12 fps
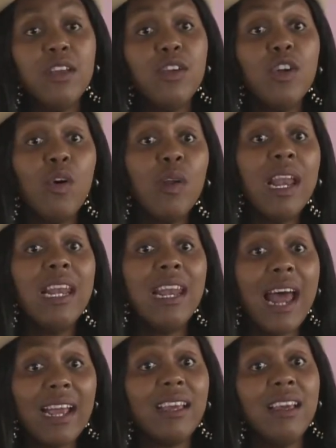
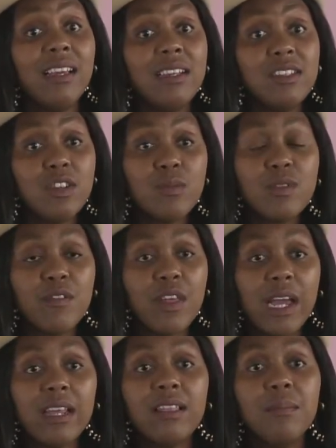lacking in terms of
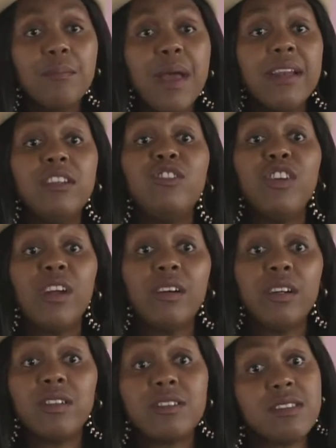like the
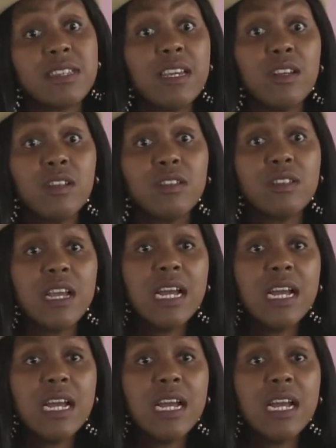managerial skills.